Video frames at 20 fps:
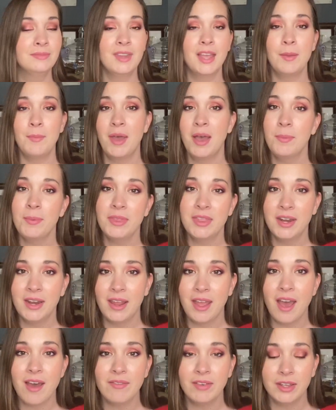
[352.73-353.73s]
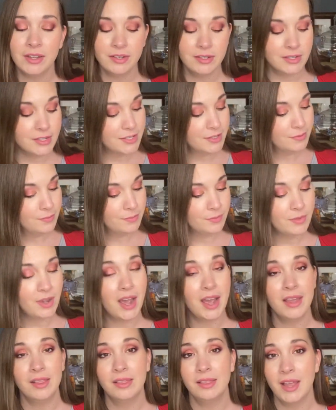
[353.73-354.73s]
I'm happy that I have it.
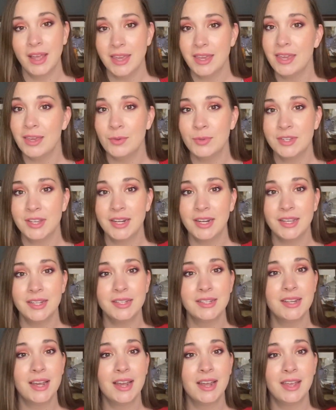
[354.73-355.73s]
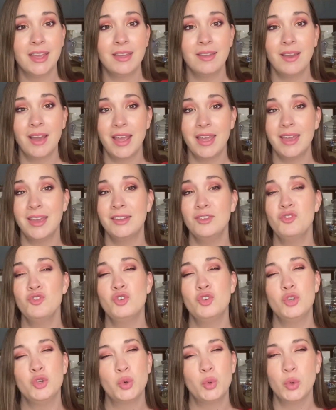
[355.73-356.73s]
I like using it. I
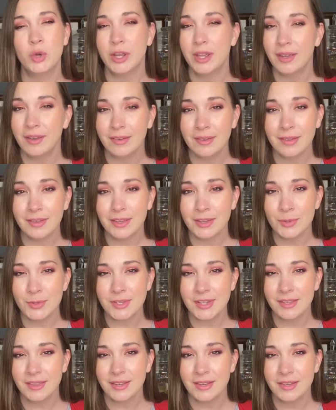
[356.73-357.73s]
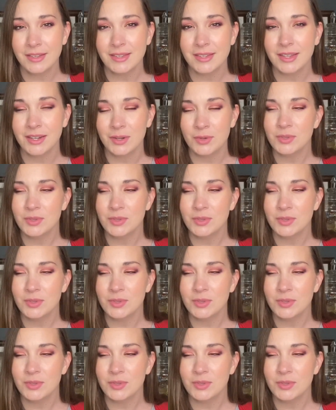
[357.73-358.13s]
enjoy using this.